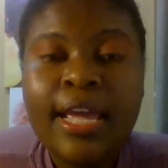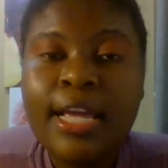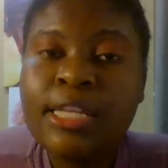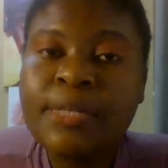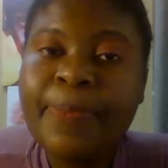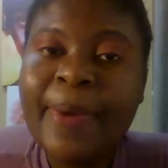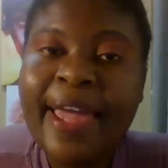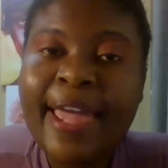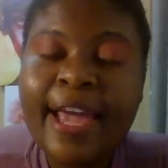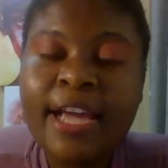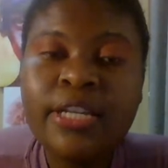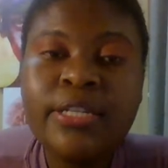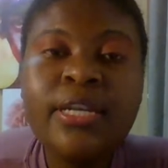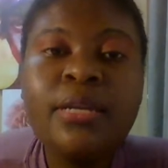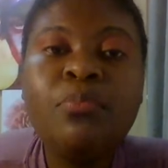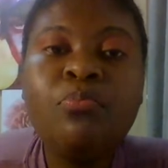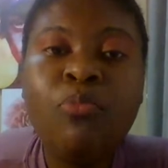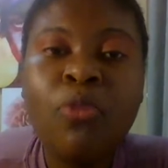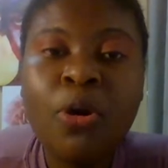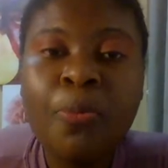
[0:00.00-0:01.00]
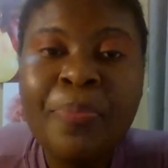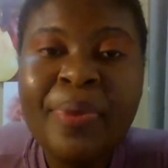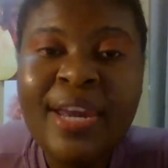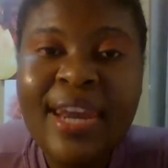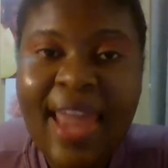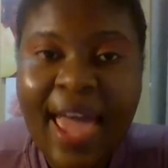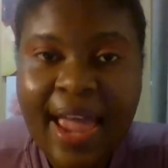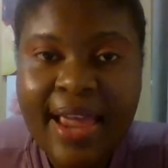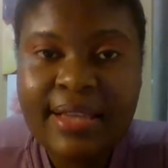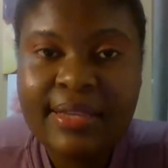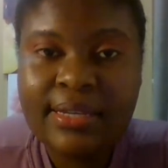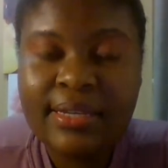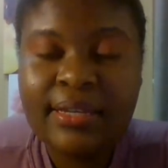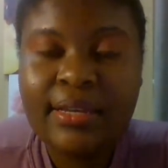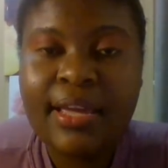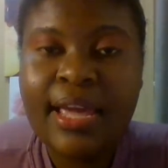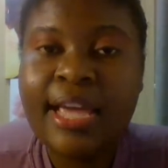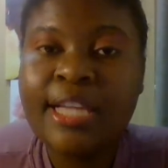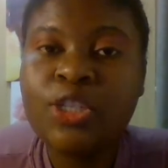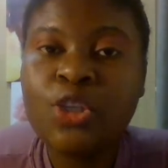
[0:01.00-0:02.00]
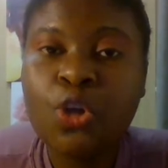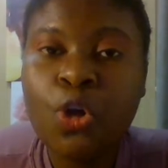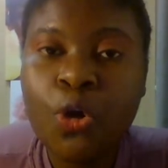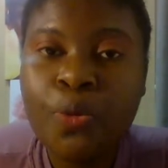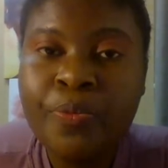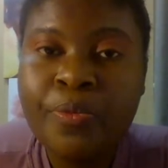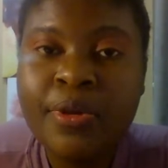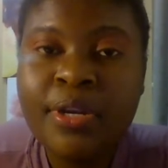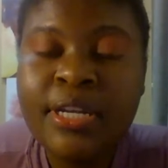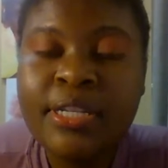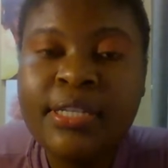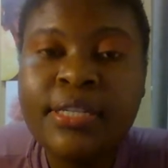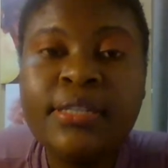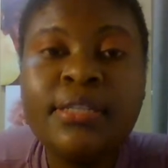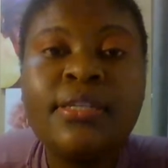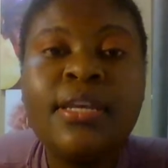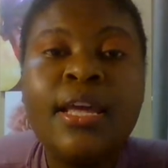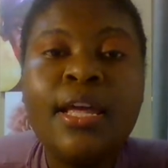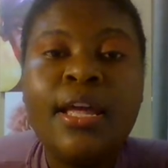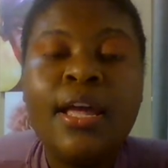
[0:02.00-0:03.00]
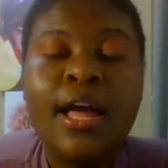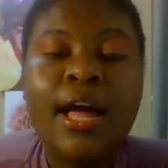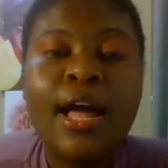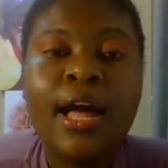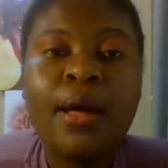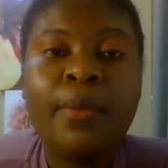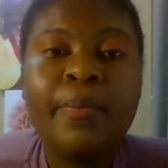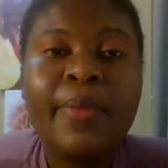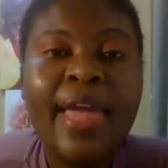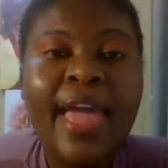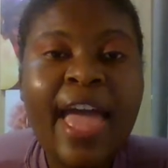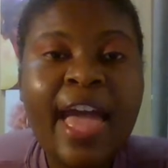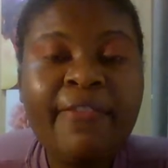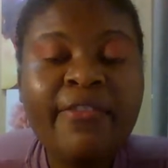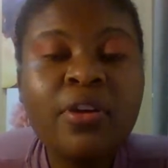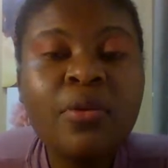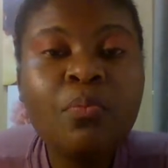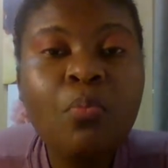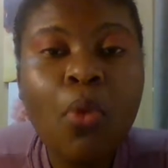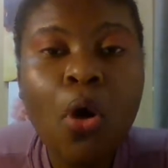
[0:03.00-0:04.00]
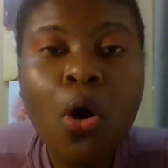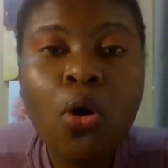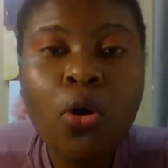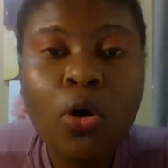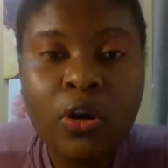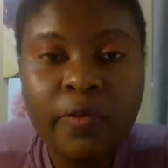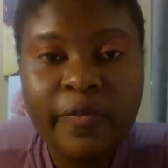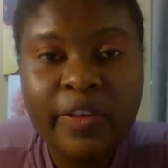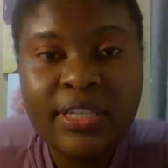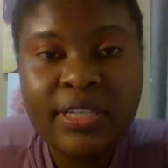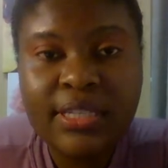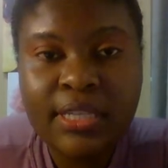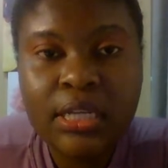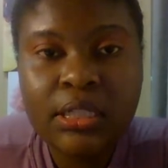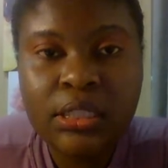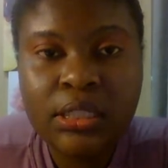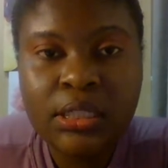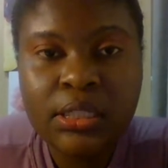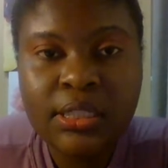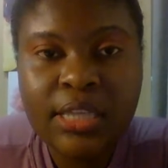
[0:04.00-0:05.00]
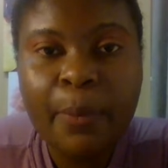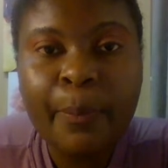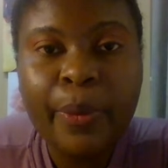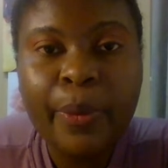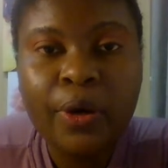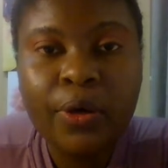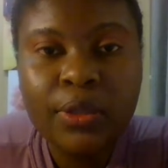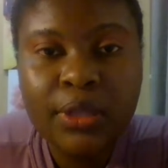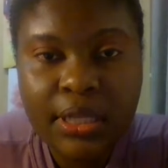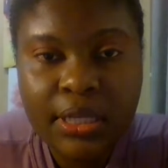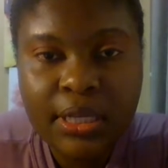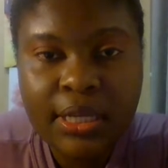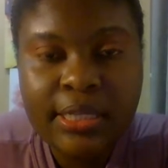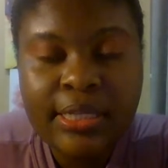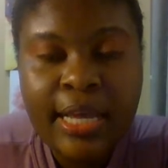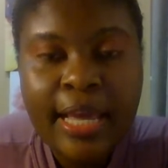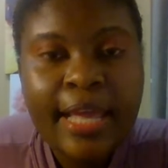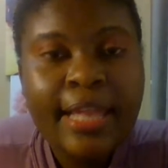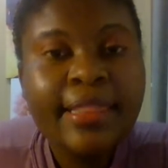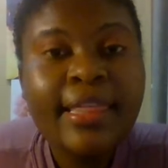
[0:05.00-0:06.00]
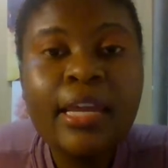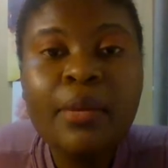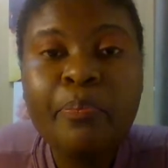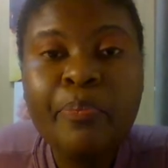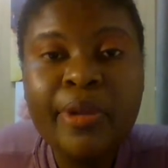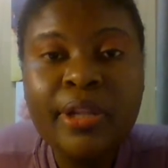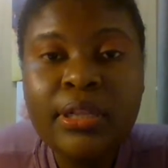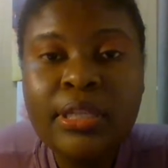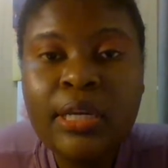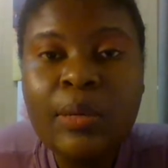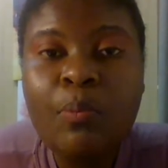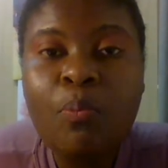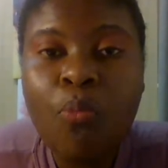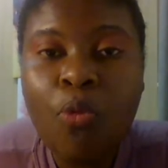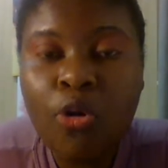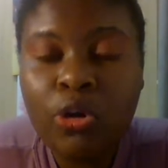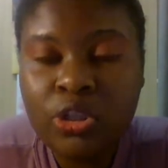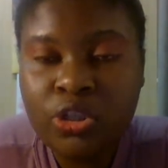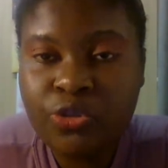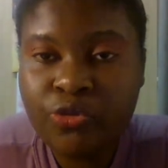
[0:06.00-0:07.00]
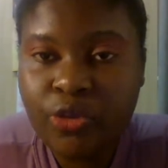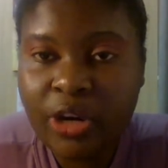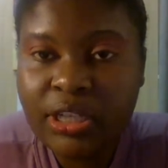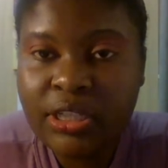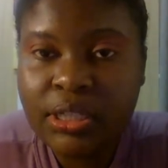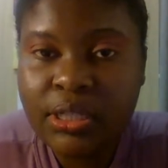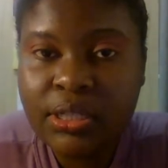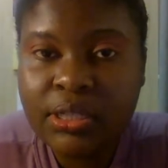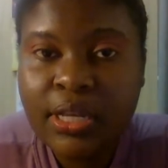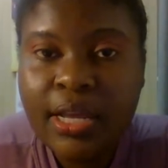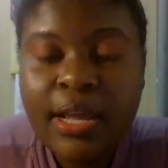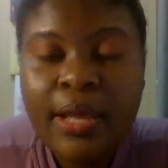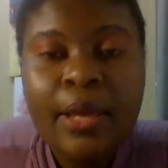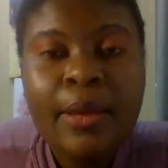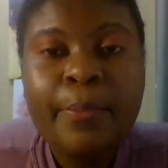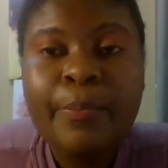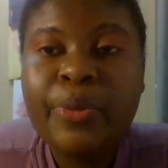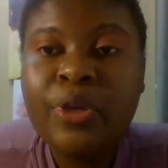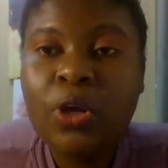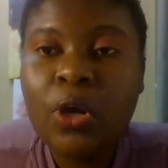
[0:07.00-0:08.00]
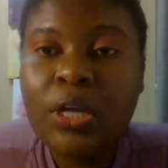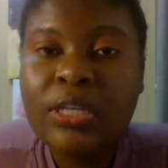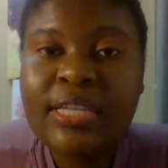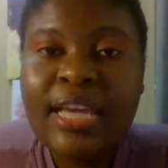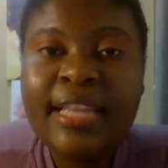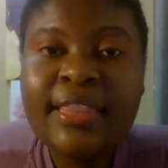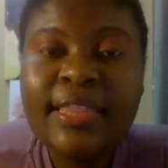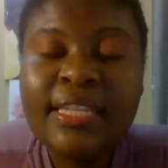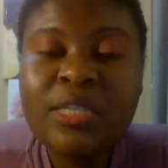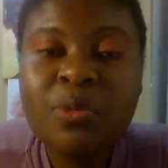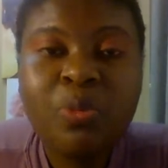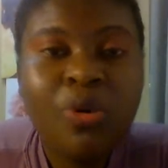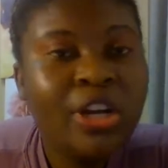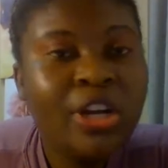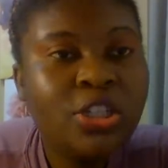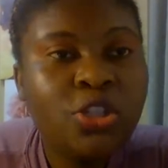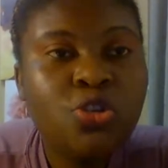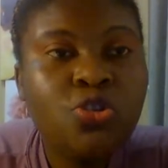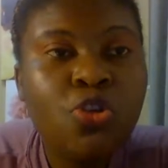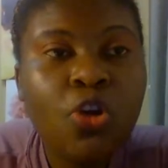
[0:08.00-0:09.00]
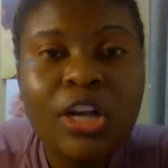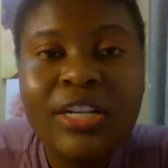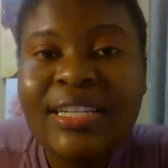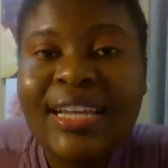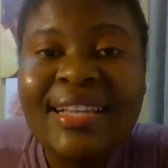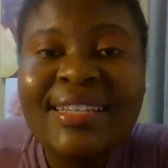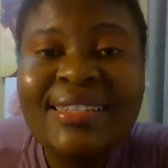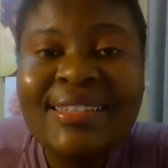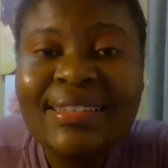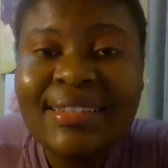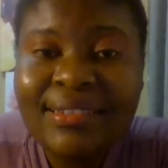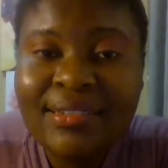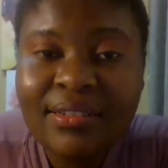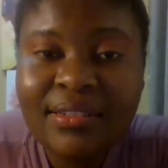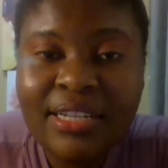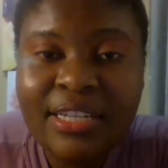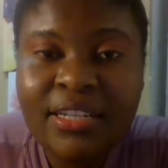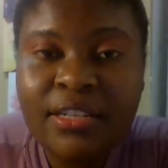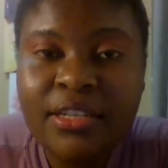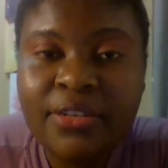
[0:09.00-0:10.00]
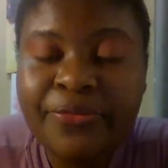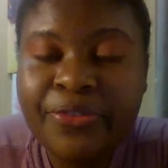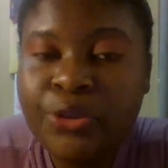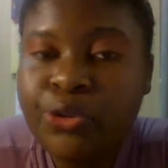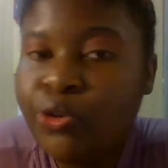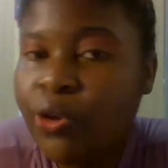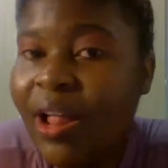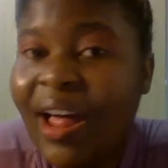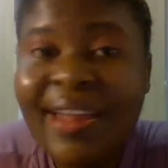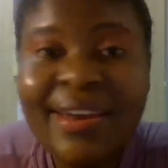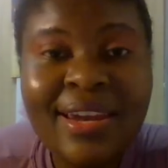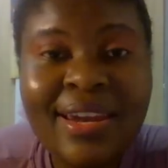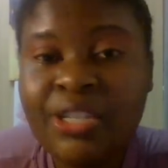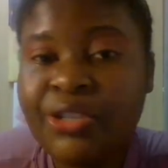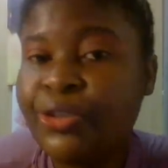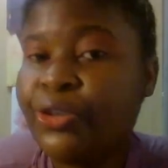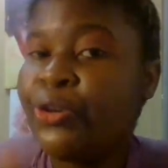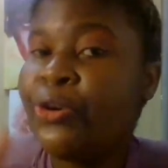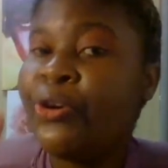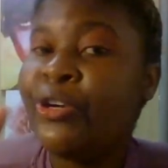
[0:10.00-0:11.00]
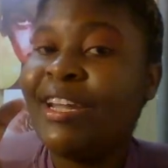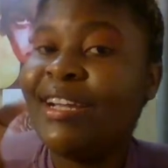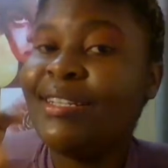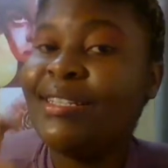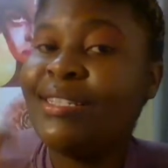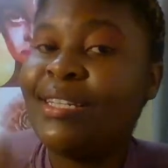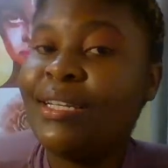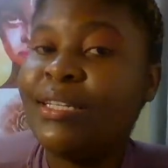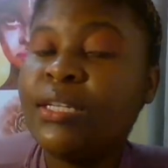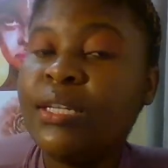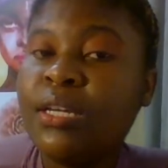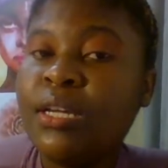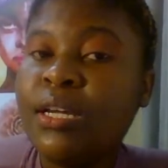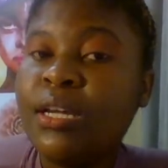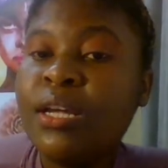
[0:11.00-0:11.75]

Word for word: is by actually mobilizing as communities, um, having more conversations about this, then building more structures. Because at this point, not a single individual, unless you're connected,